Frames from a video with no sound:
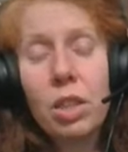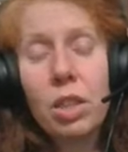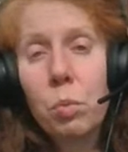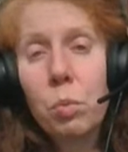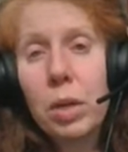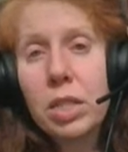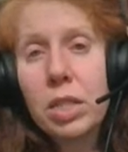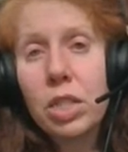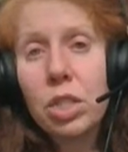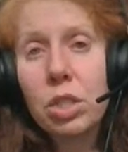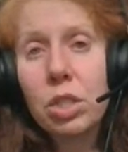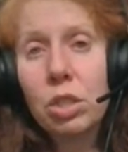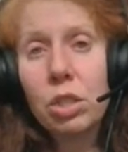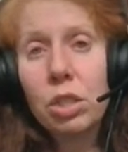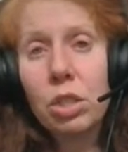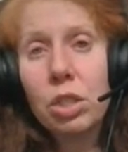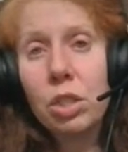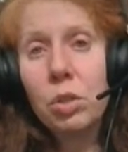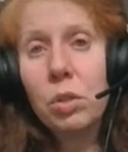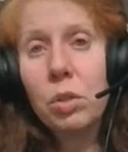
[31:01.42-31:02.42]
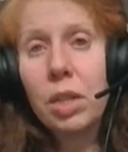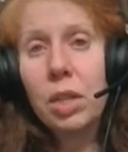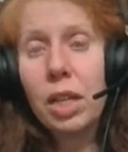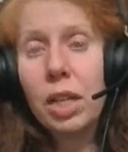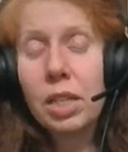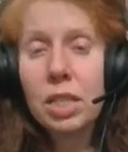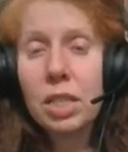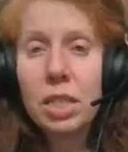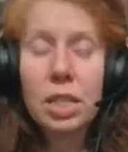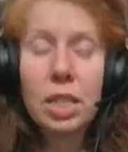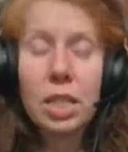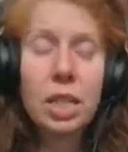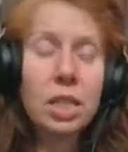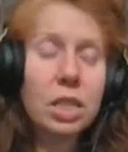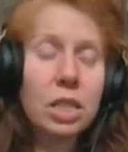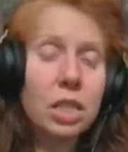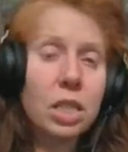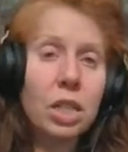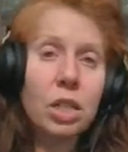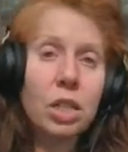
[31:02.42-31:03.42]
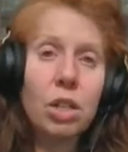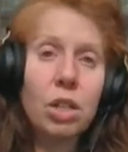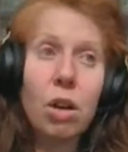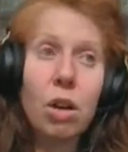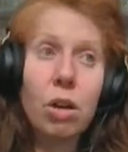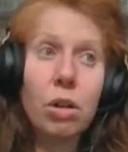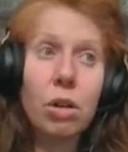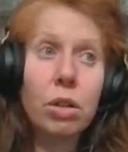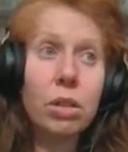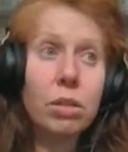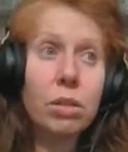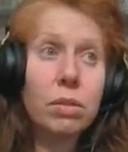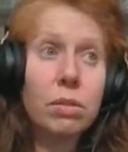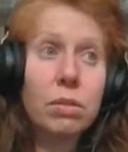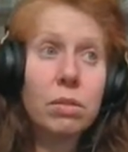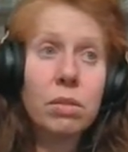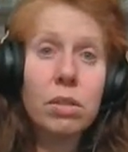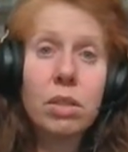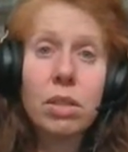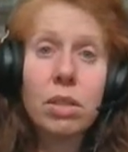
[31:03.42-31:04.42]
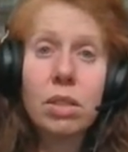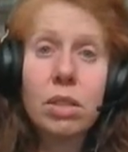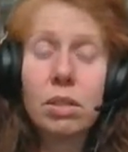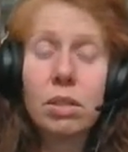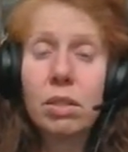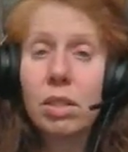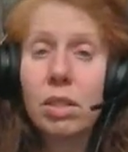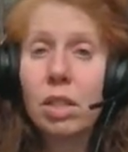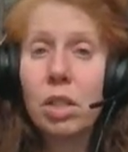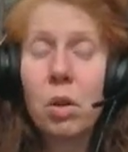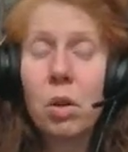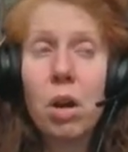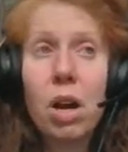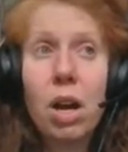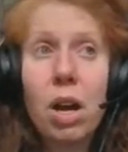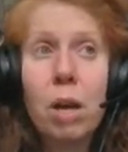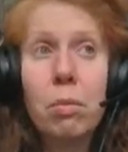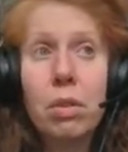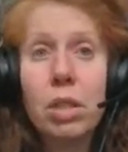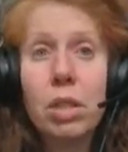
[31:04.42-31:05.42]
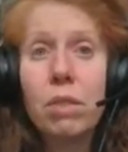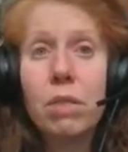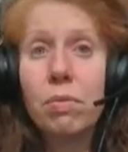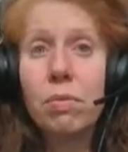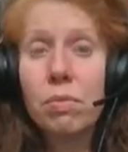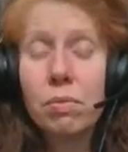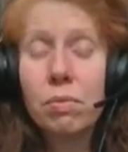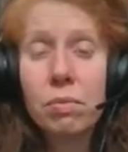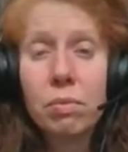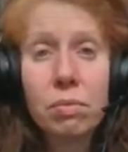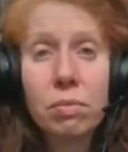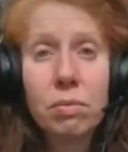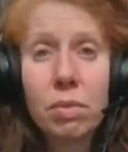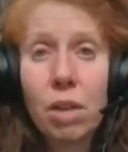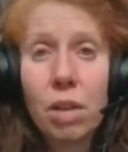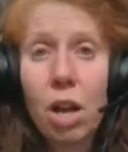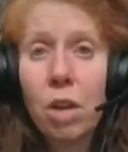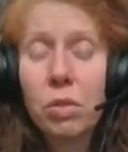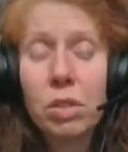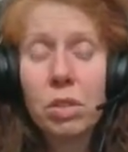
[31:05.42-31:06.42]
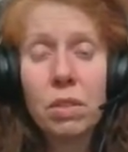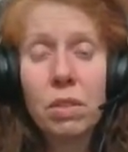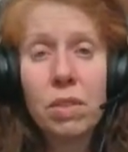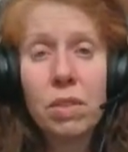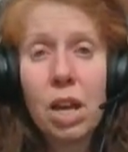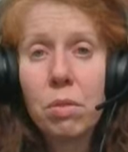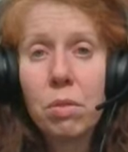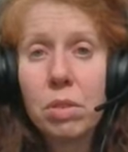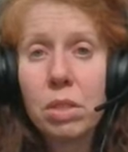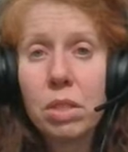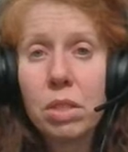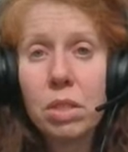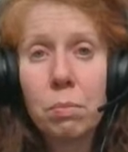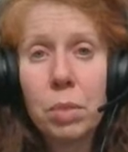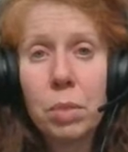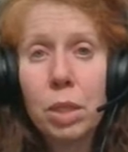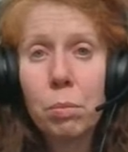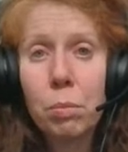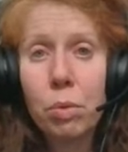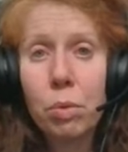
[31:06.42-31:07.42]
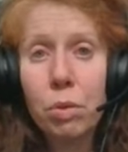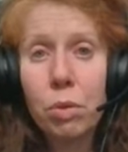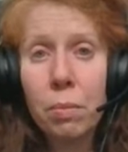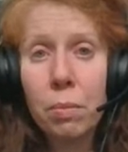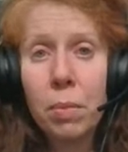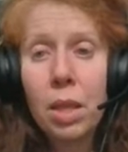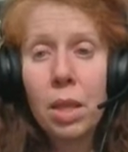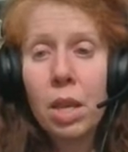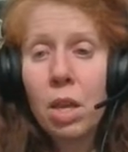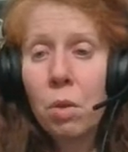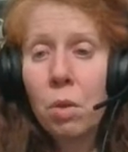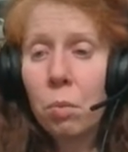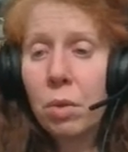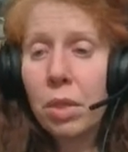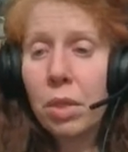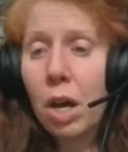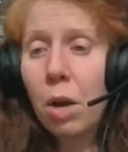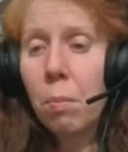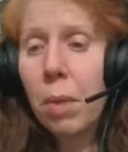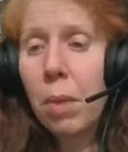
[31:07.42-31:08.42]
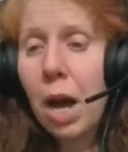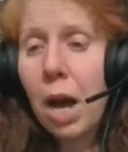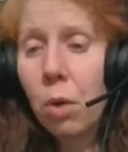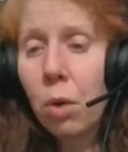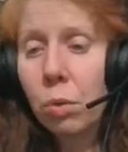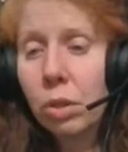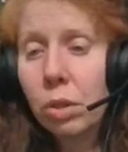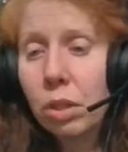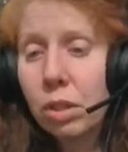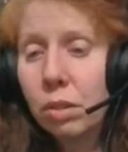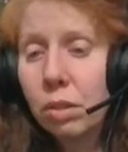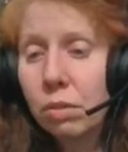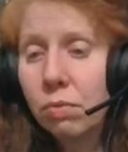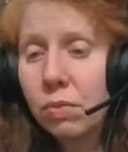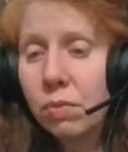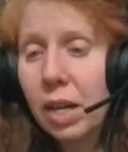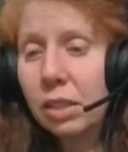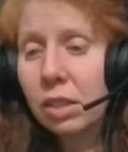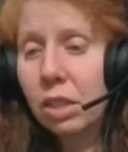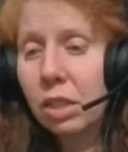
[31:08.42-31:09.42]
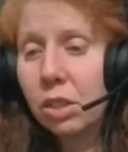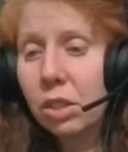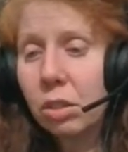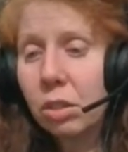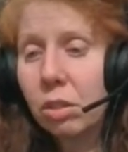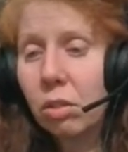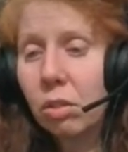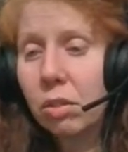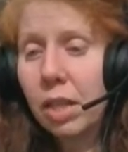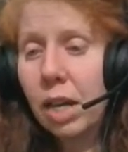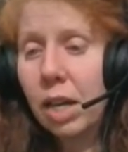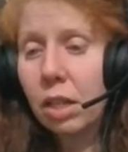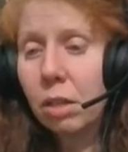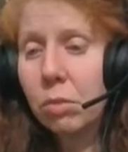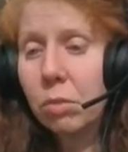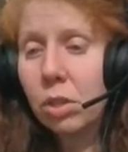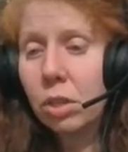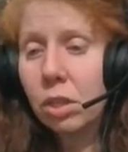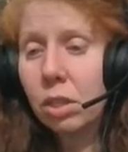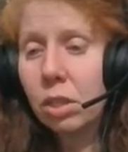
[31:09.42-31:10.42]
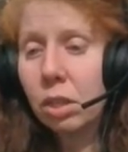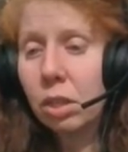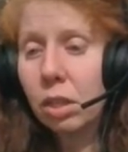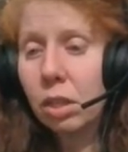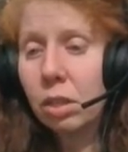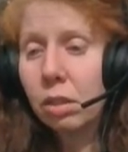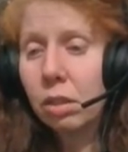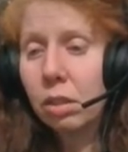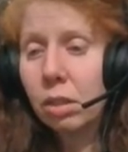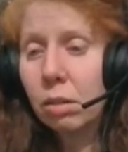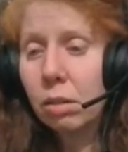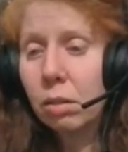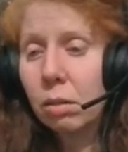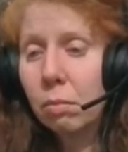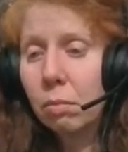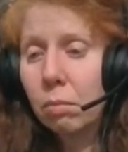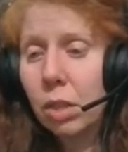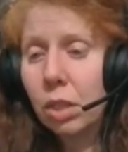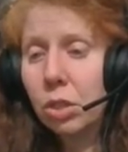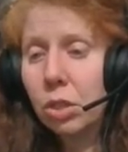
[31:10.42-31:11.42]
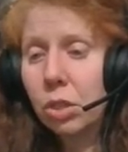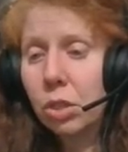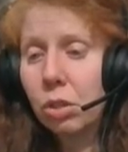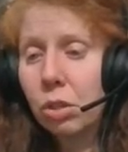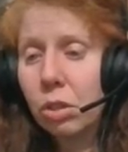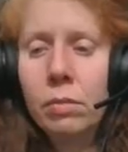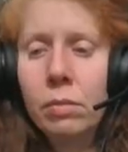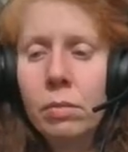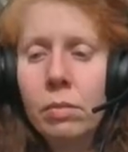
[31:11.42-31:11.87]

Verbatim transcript: Western United States. There are, you know, I believe hundreds of thousands of people without power. And in fact, I should look that up just to make sure.